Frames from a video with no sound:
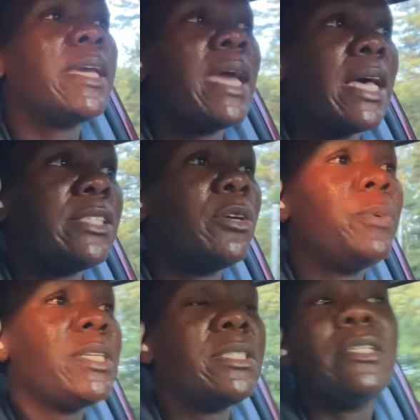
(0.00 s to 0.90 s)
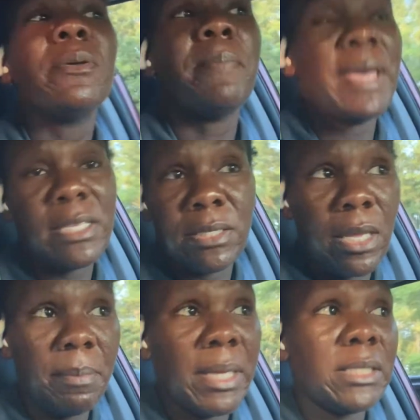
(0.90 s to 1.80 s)
yeah, so we just need your bank
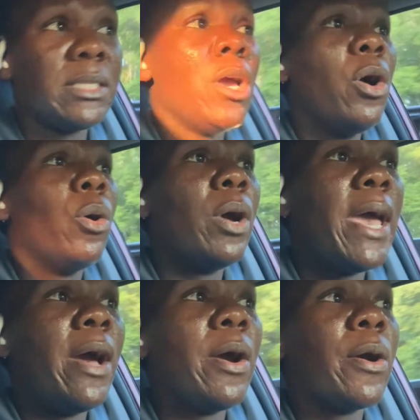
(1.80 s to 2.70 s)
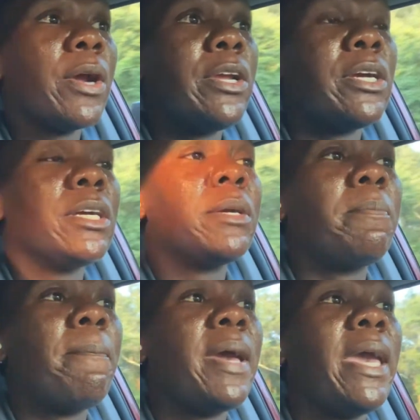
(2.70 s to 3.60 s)
statements or your
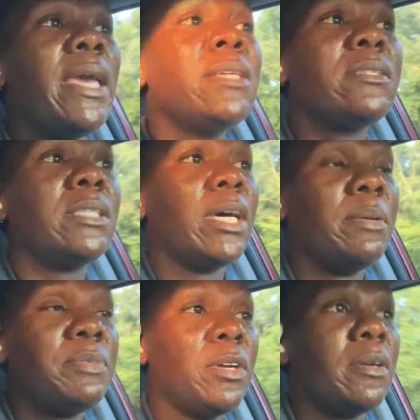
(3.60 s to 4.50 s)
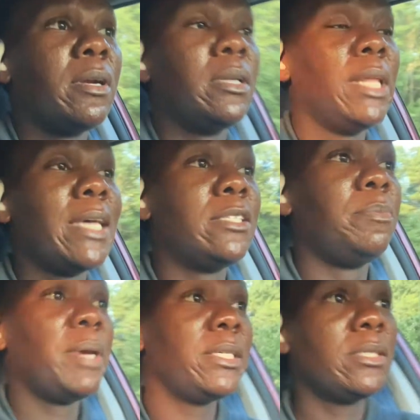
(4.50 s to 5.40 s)
pay stubs, your last two
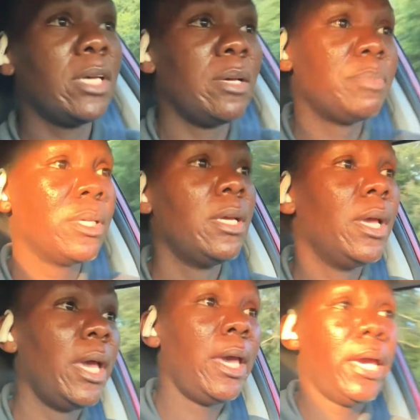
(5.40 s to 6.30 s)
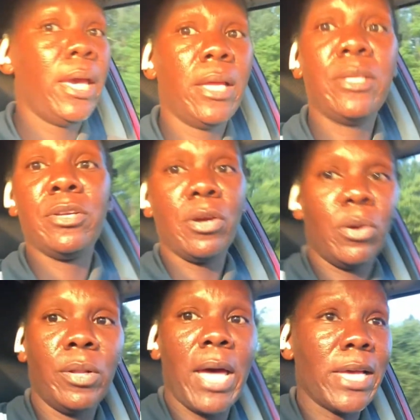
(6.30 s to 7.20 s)
pay stubs. And, you
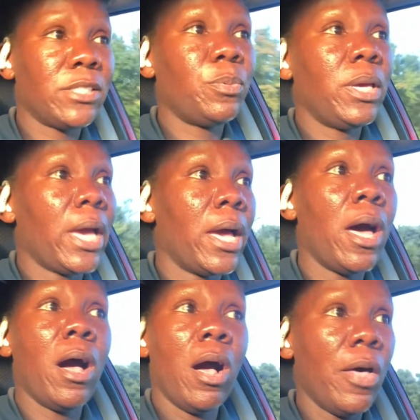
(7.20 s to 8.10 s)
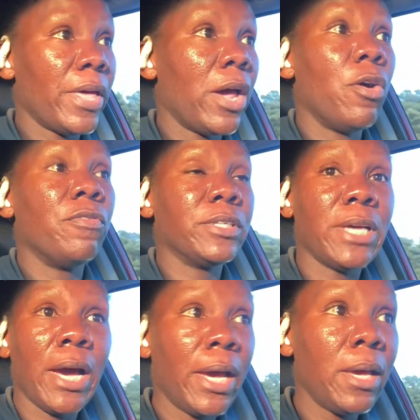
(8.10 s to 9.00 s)
know, last week I got all that
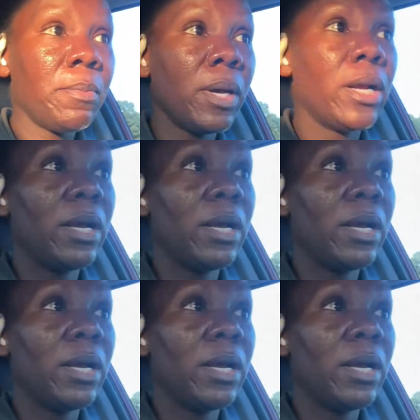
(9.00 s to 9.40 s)
overtime.